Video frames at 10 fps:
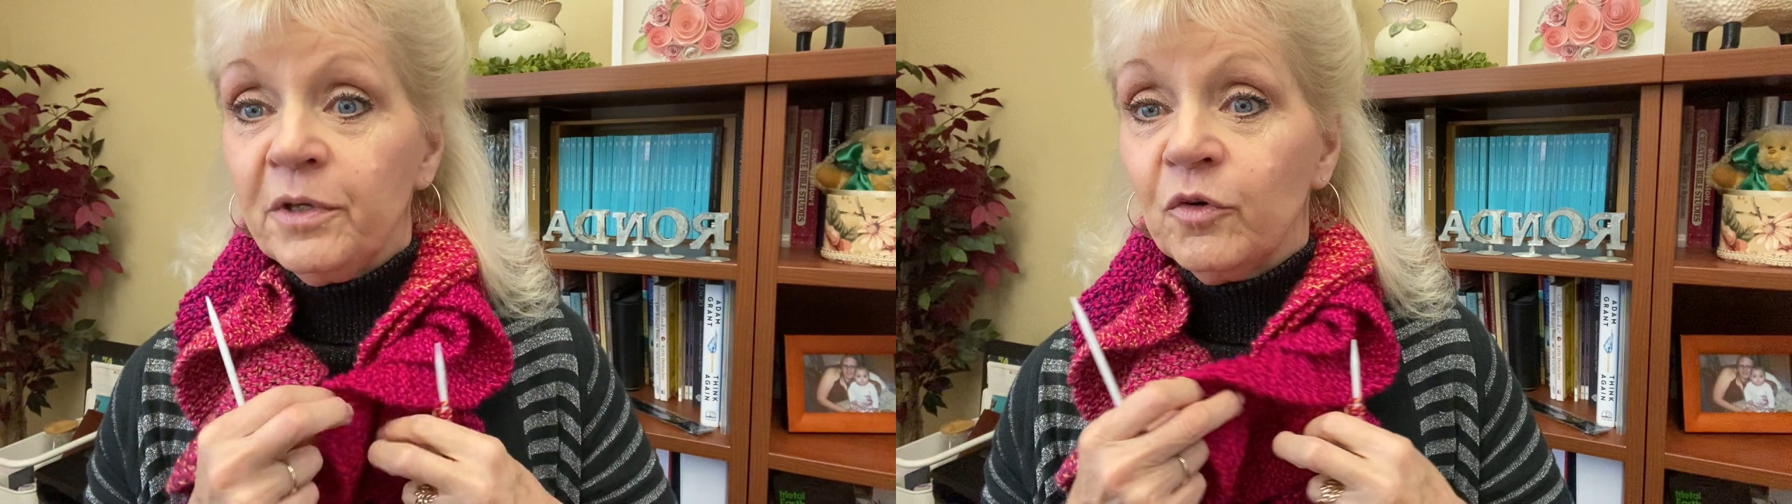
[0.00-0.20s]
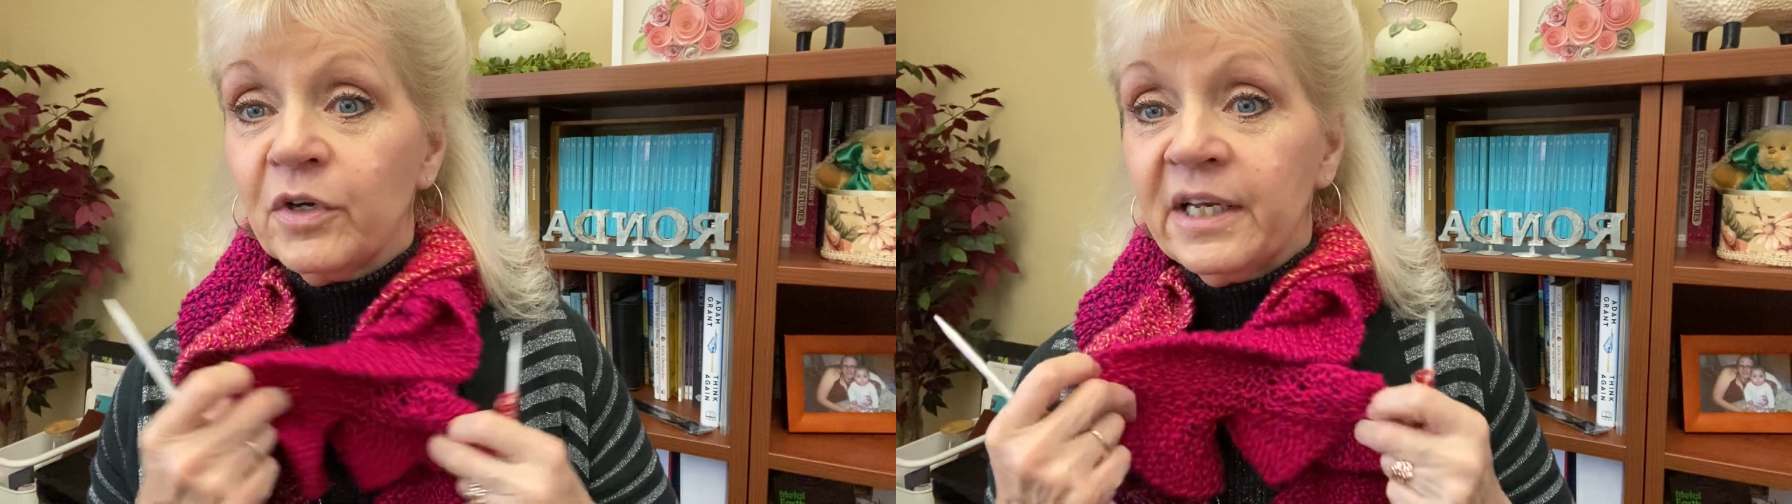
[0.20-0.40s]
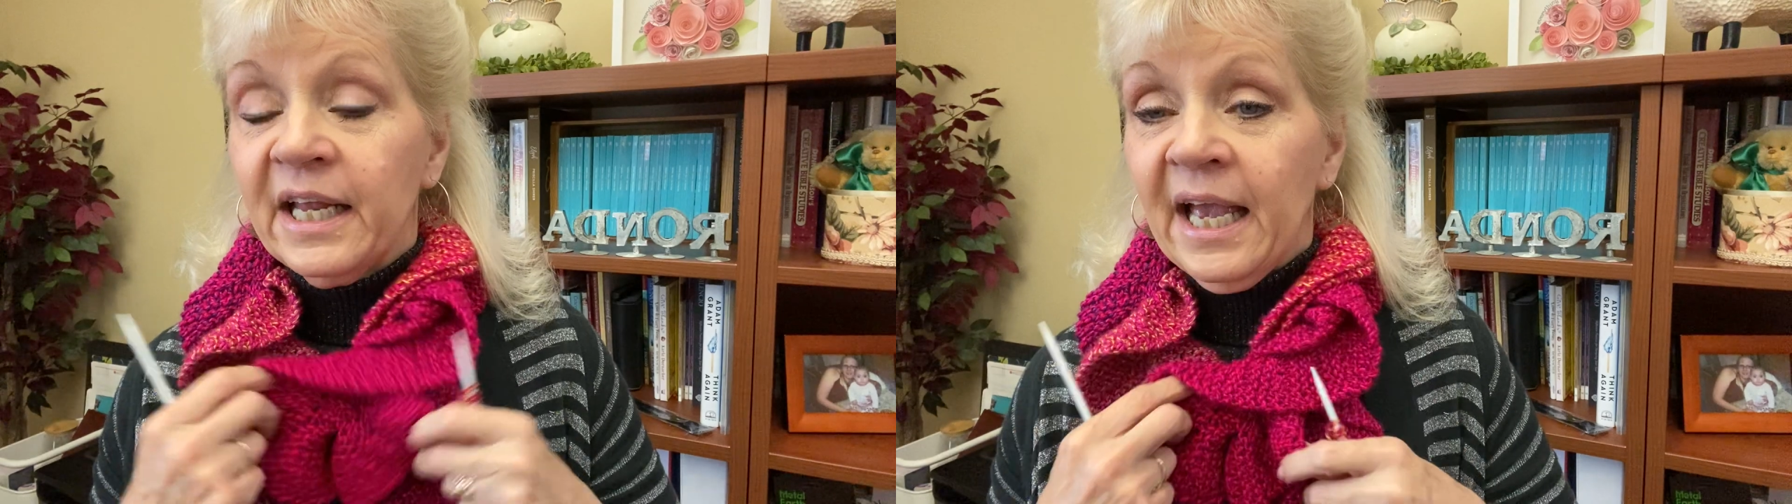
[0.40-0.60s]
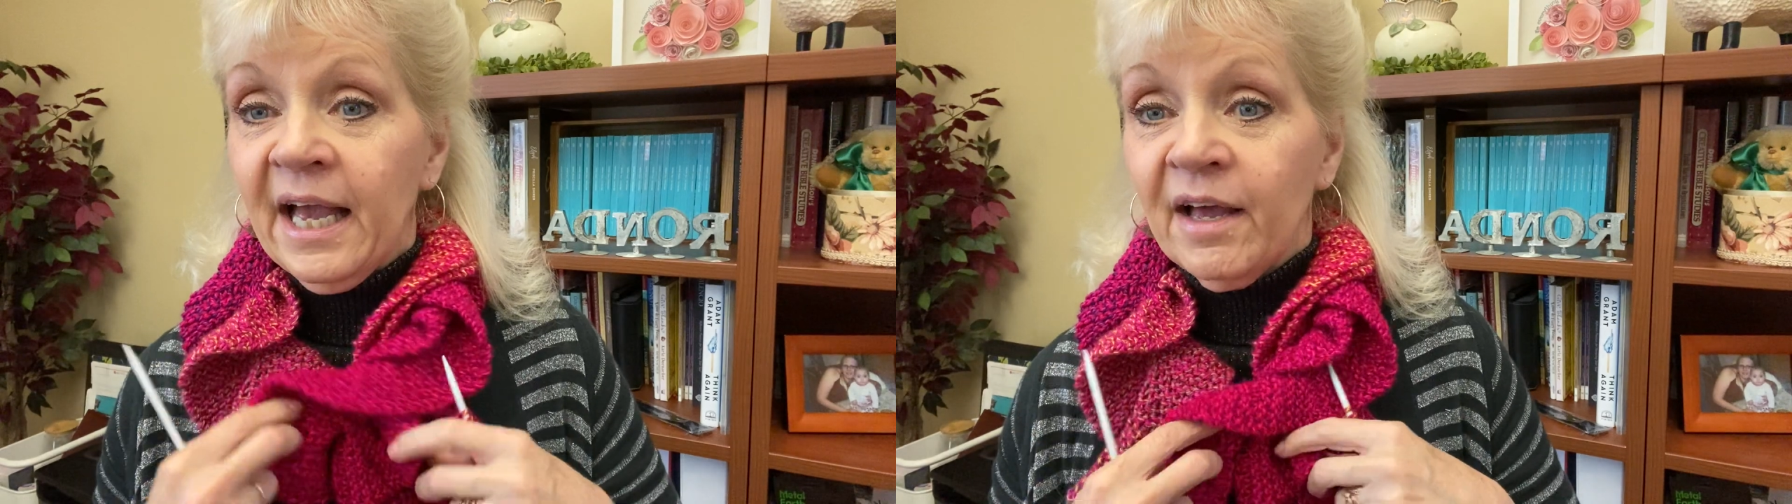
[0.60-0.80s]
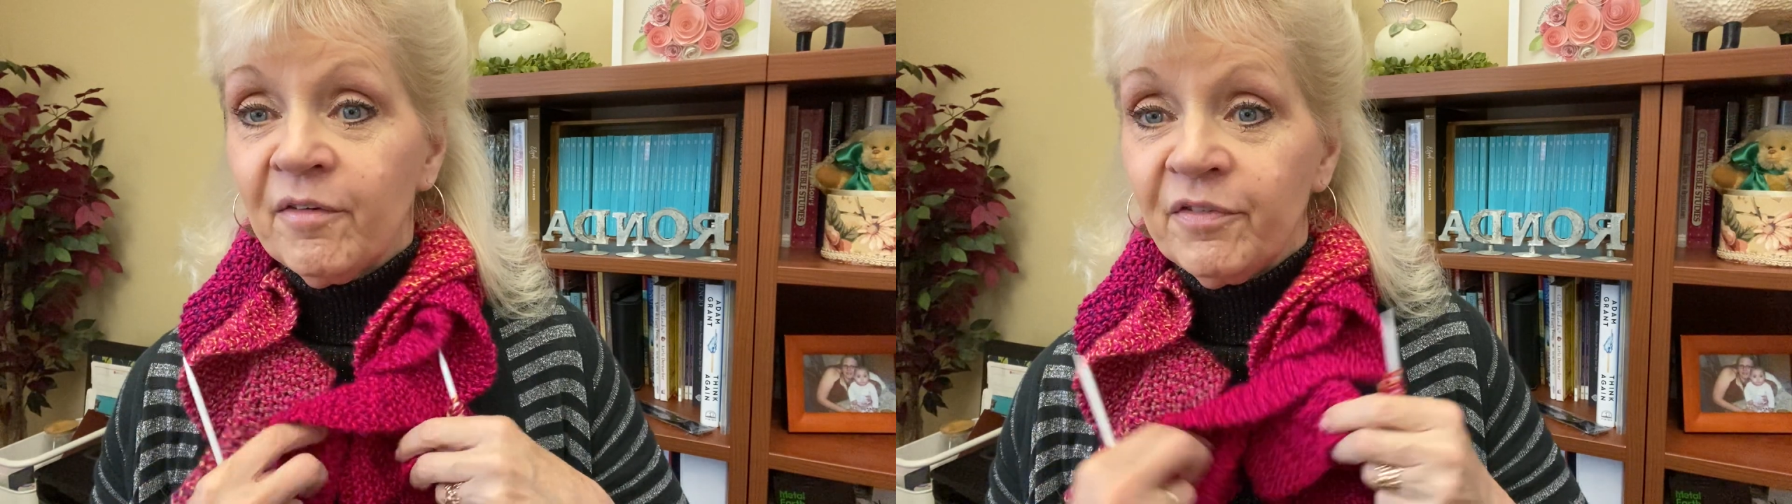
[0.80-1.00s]
you can
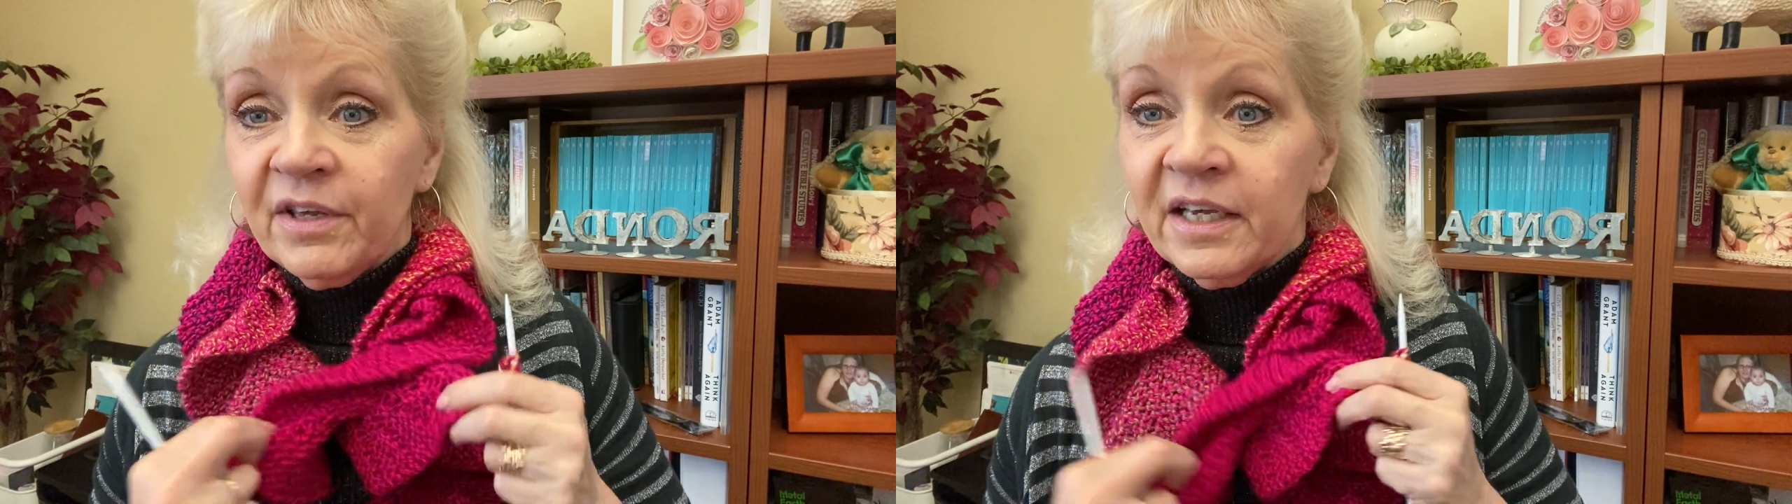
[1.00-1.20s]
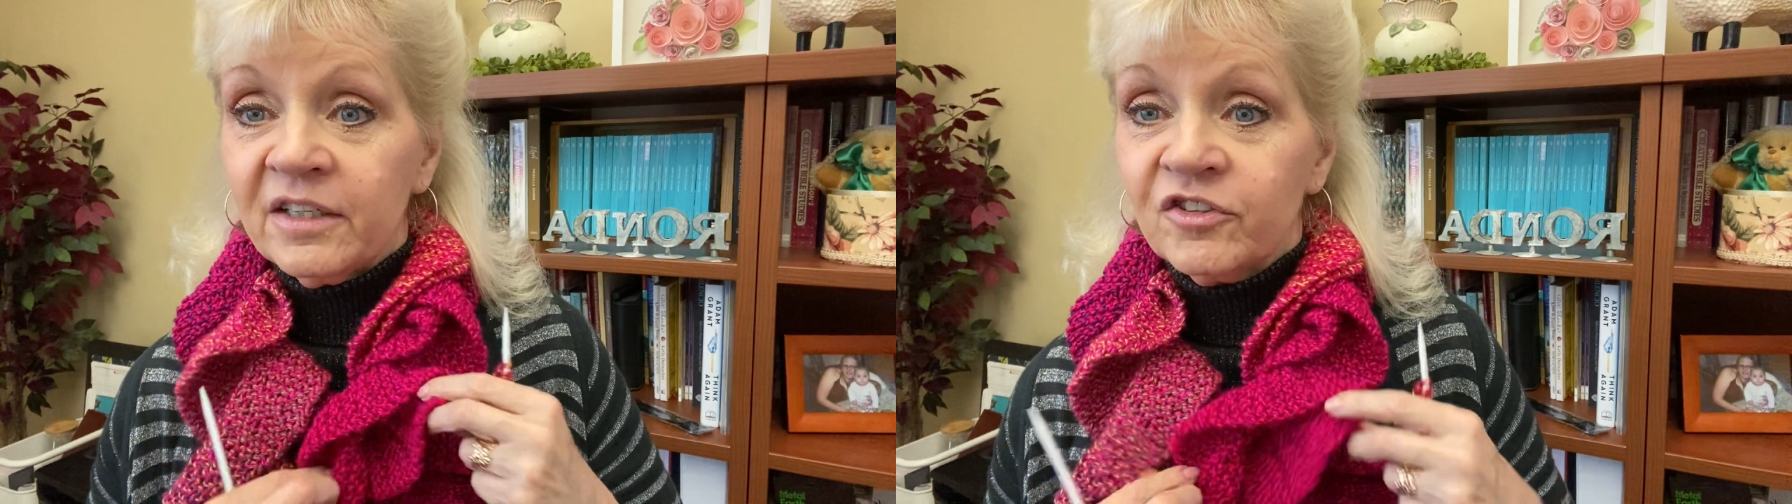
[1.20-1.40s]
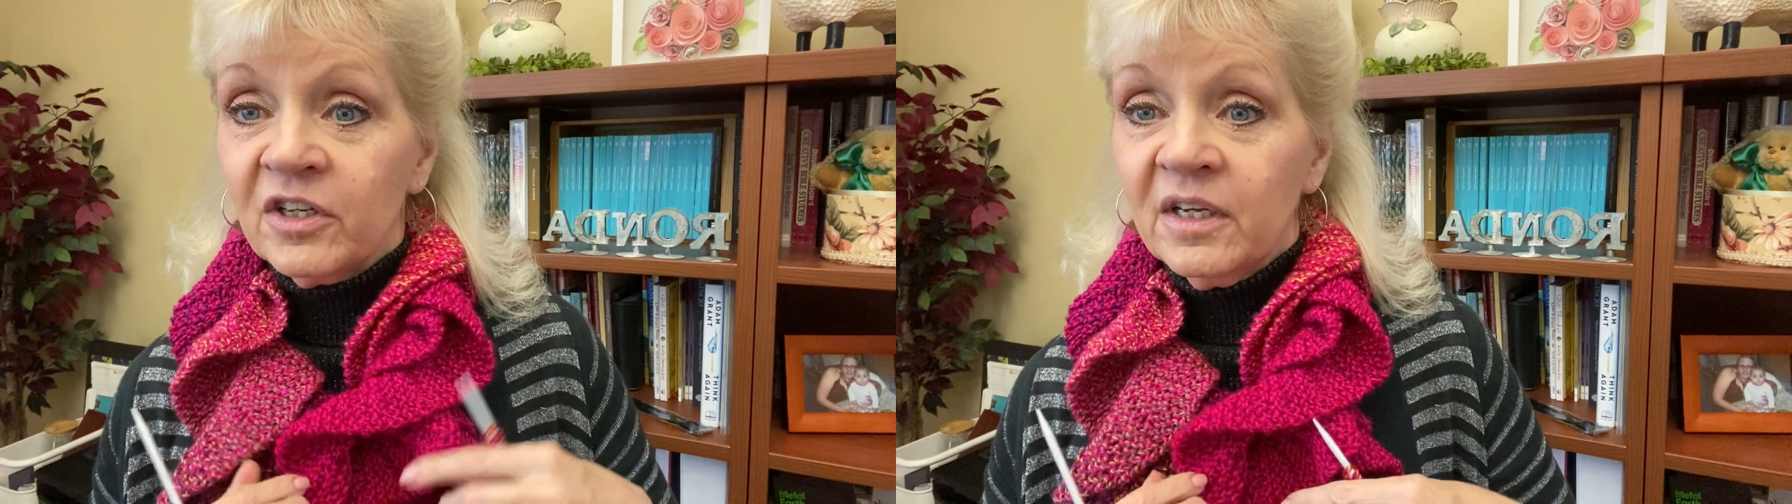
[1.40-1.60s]
have it